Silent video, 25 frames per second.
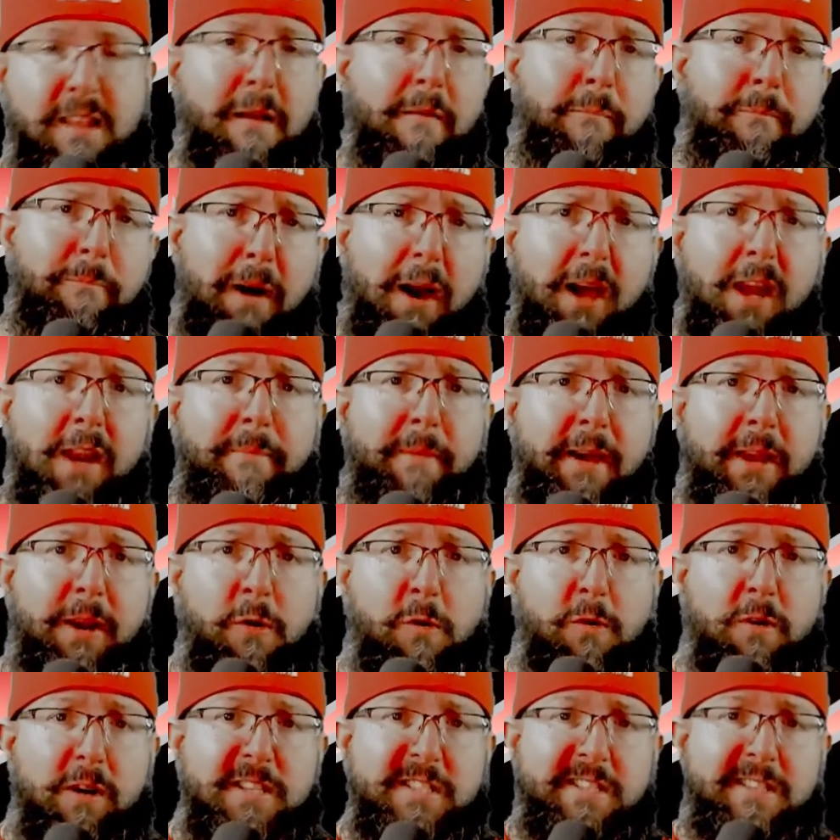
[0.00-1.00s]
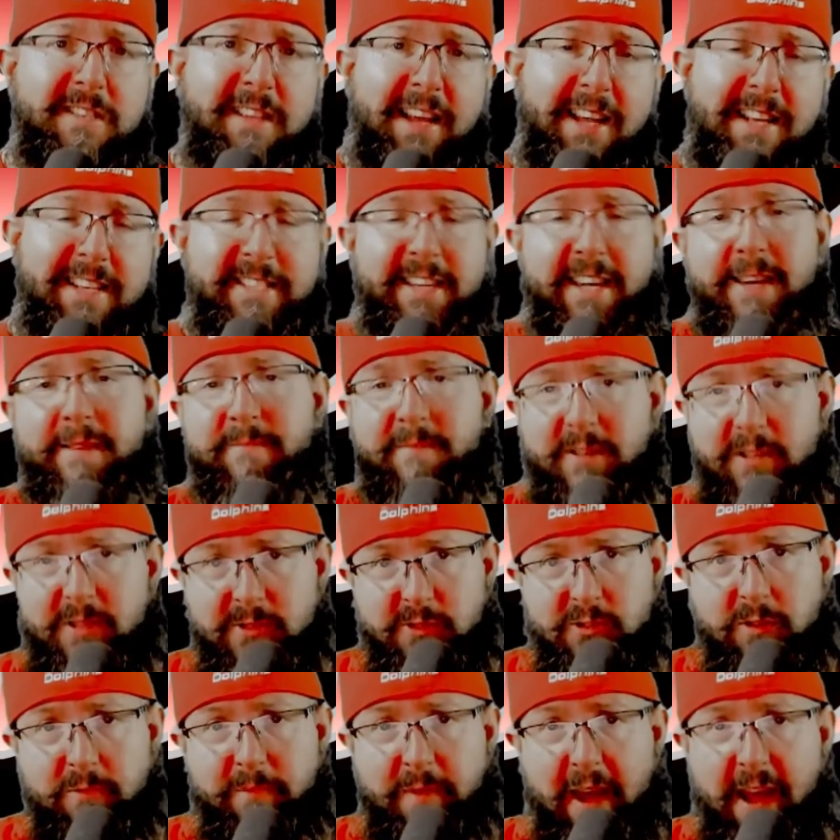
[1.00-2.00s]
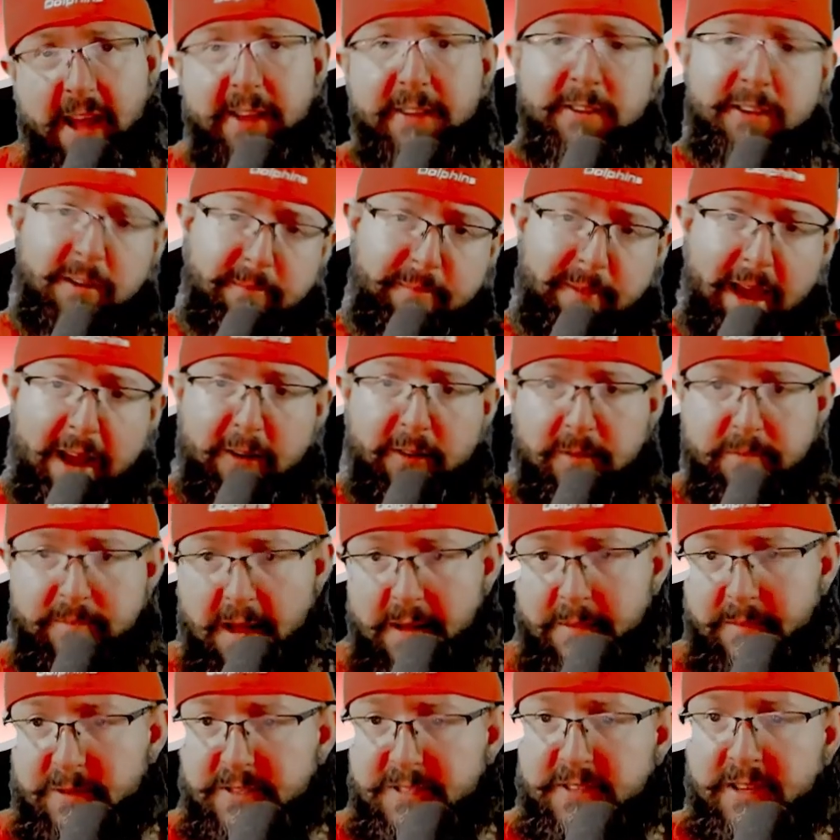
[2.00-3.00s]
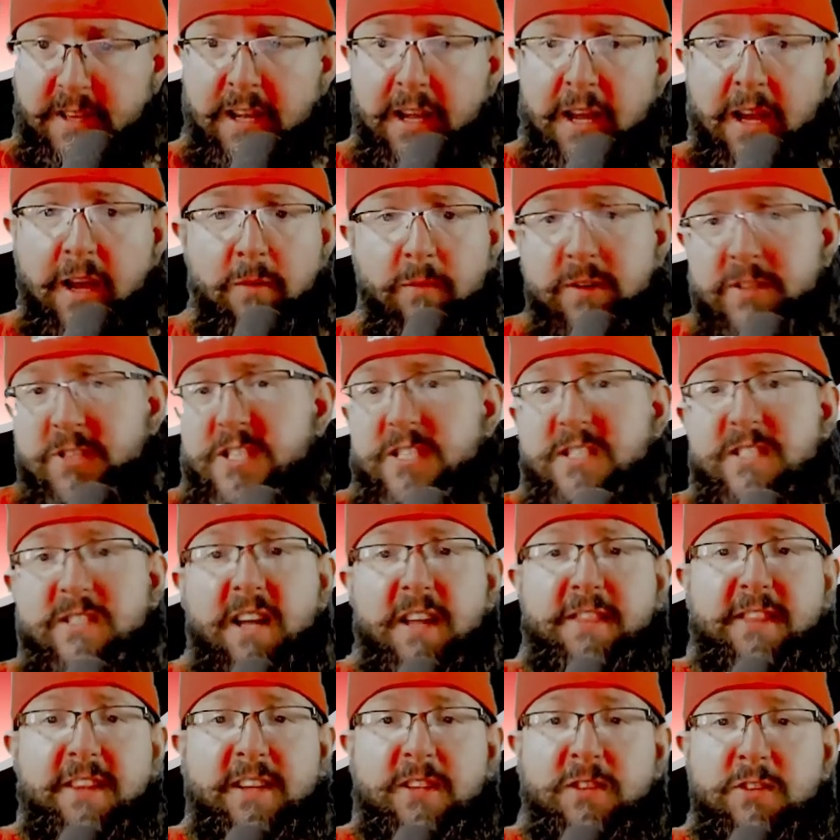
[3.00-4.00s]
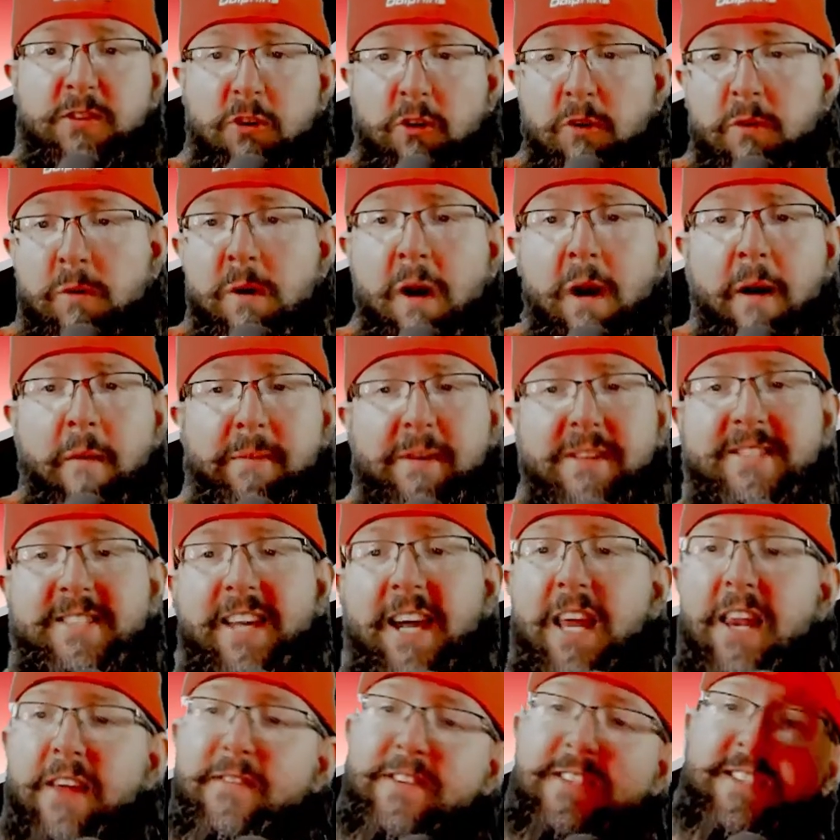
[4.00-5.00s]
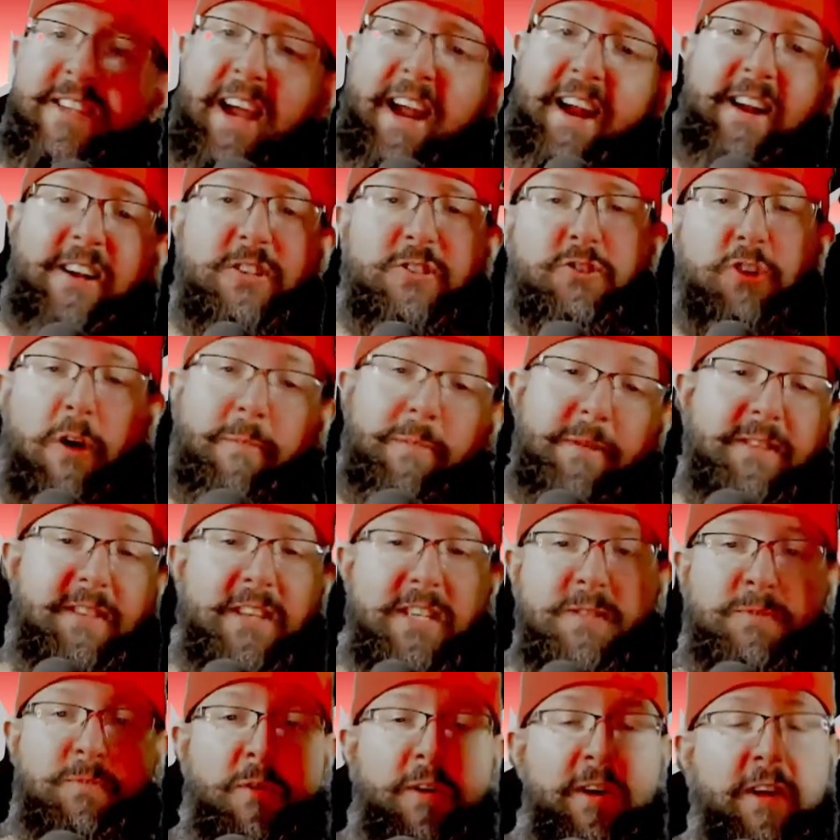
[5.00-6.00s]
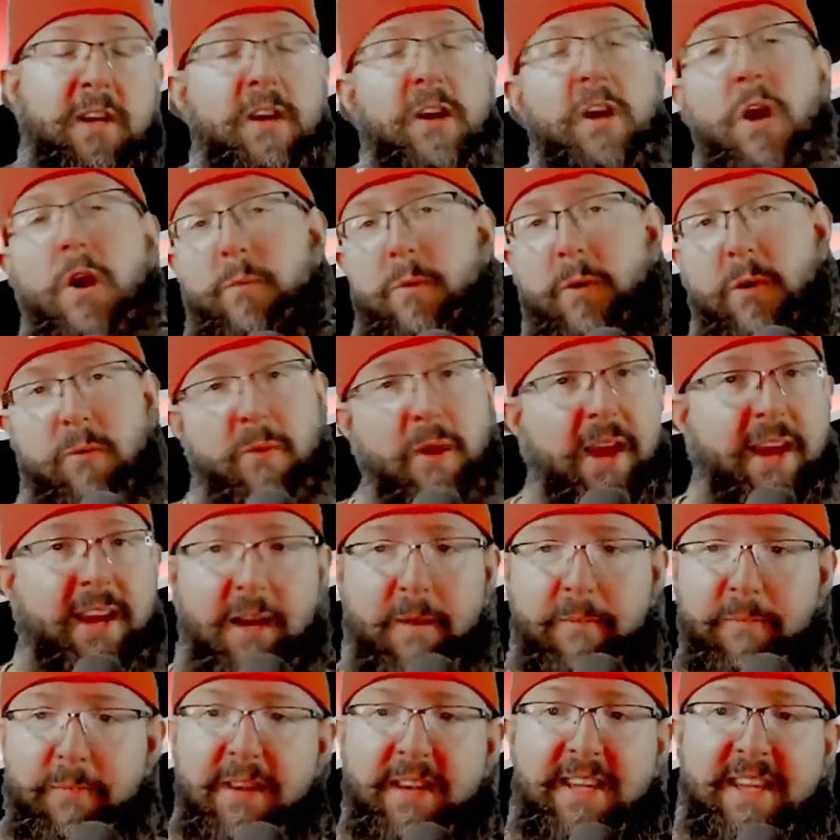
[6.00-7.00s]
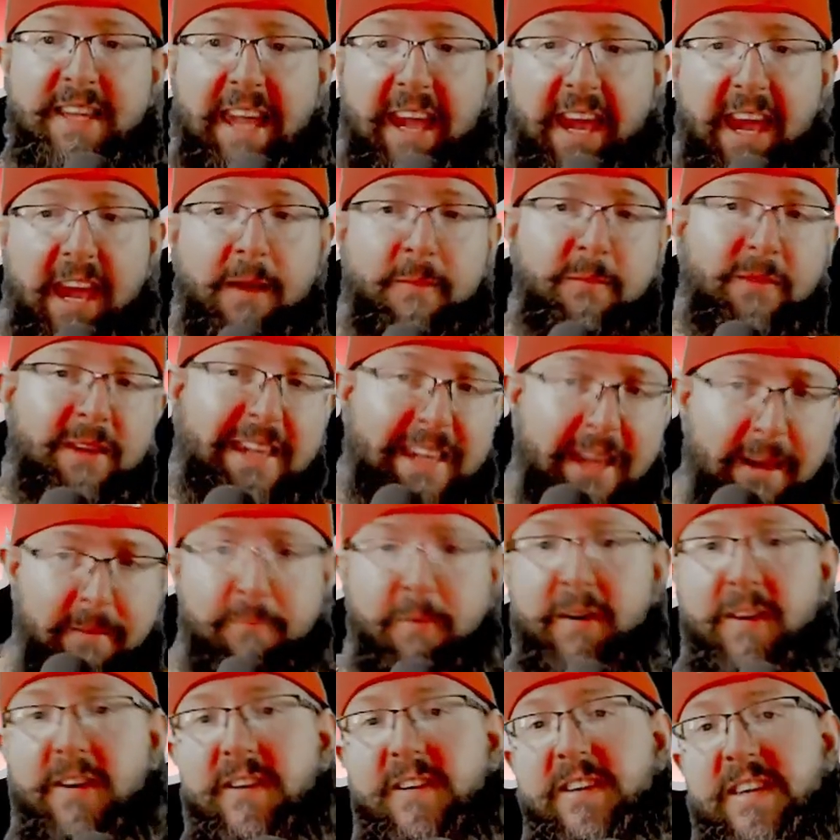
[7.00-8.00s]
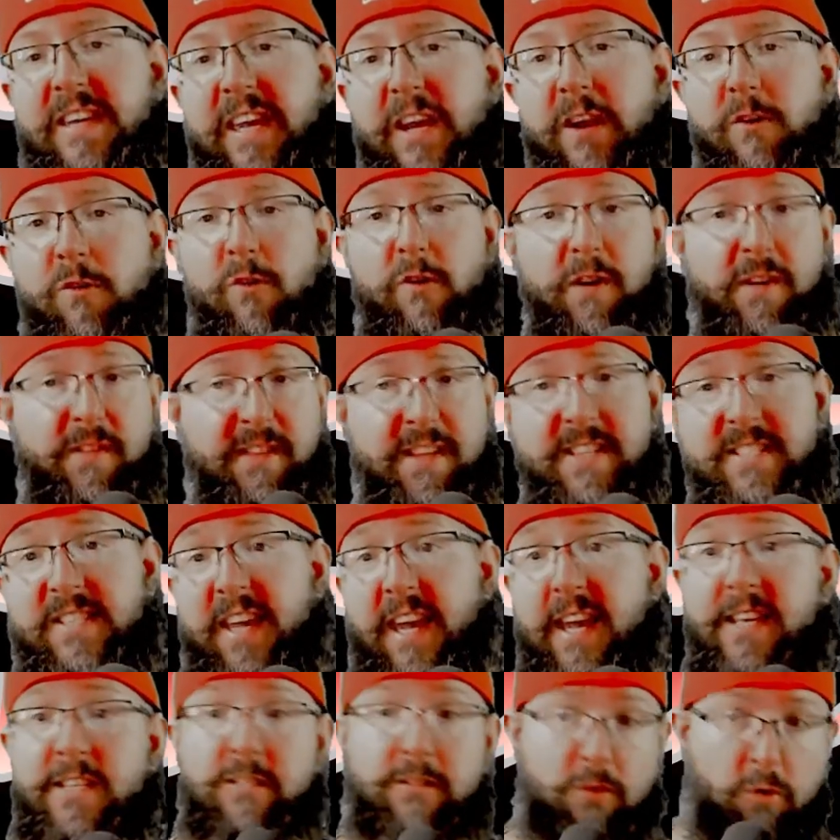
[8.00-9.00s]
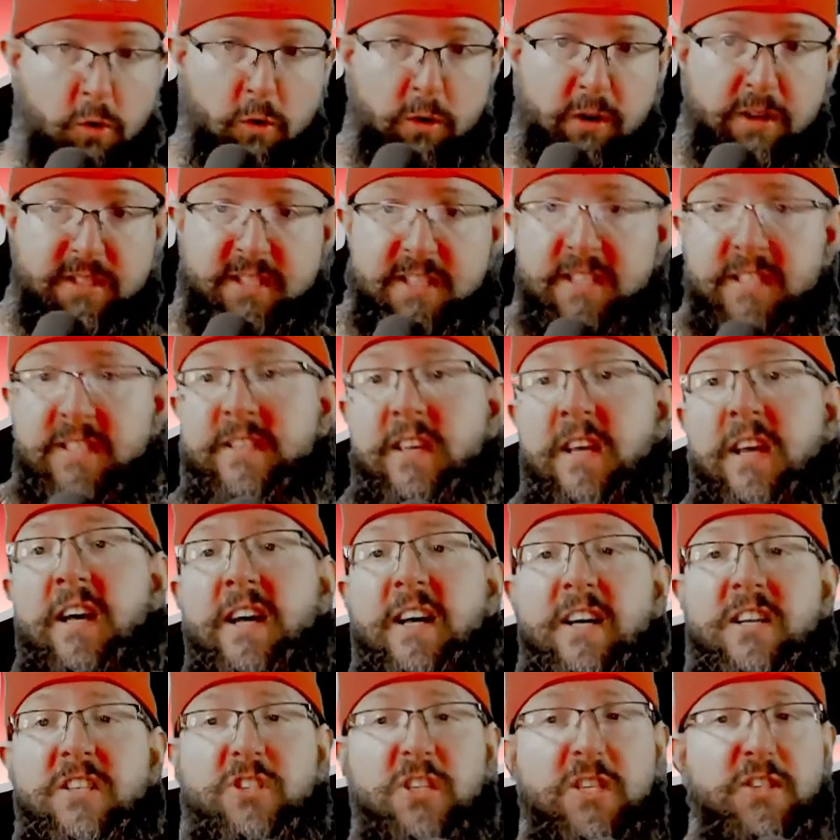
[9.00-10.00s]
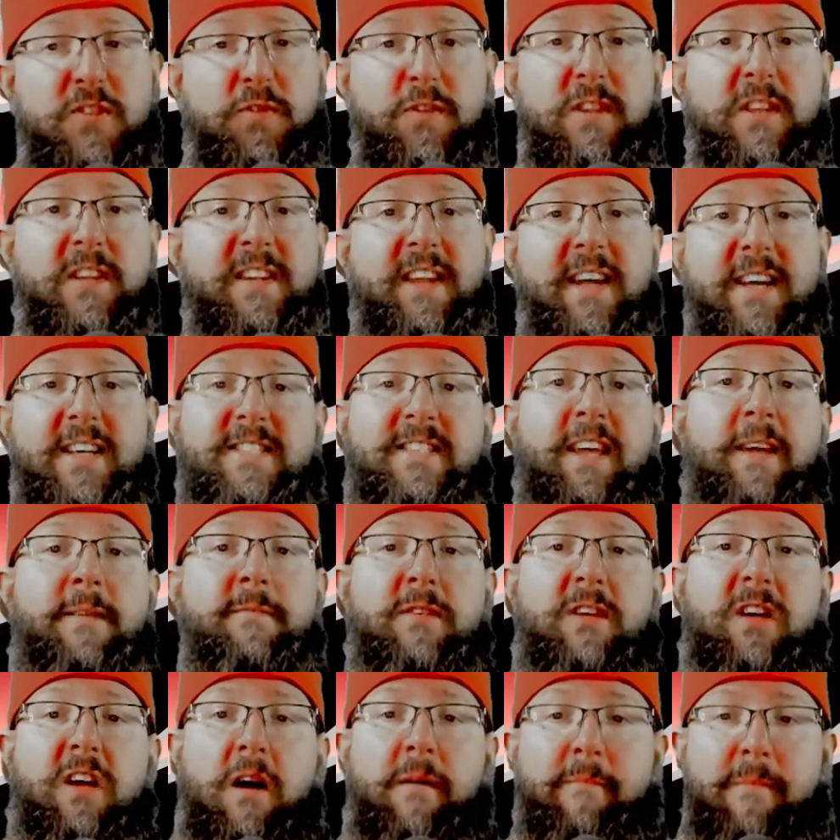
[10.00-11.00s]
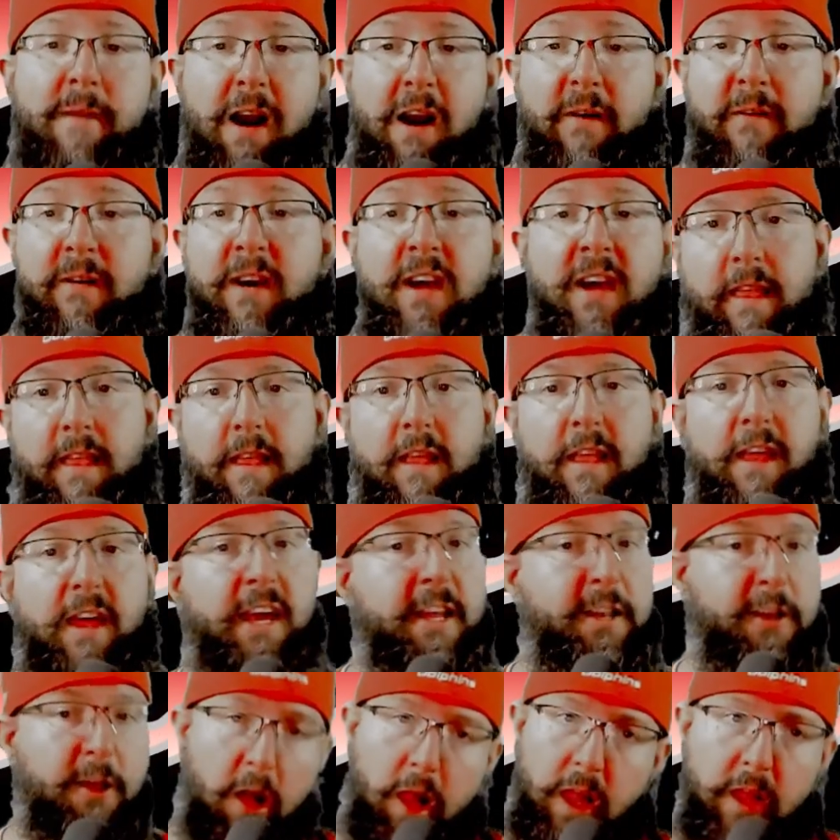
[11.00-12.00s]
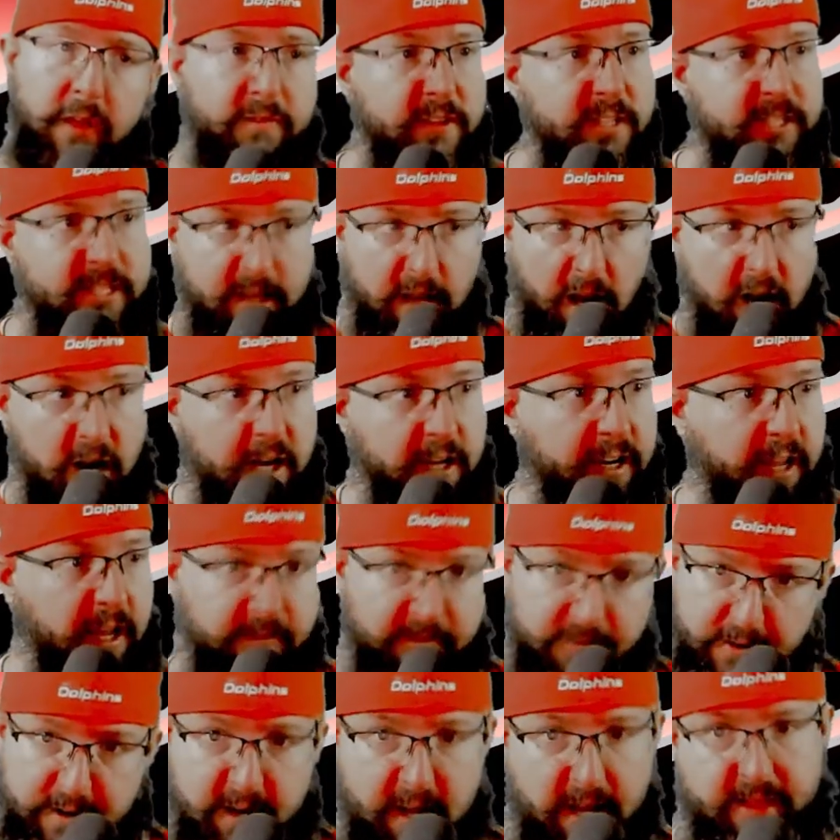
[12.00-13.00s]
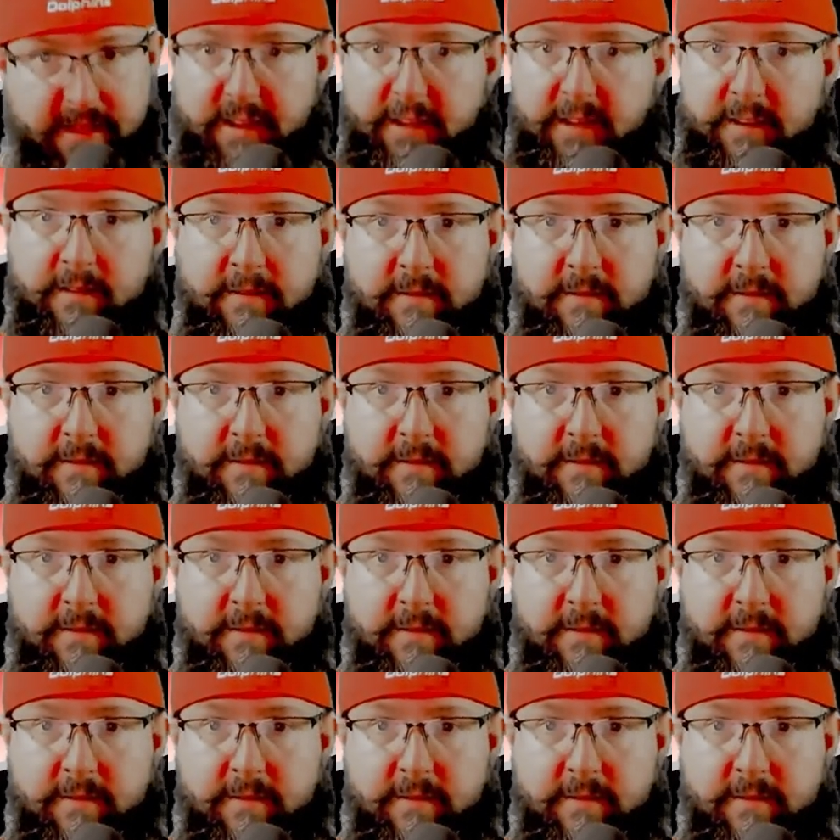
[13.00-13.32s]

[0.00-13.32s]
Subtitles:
Bought a better horse in the last game? Too bad, you're back with Pebbles. Which is nothing new, but it's kind of a tired trope at this point. We rank up in a game, we get better gear, or in this case, horses, just for the next game to come out, and all of it's gone and for nothing.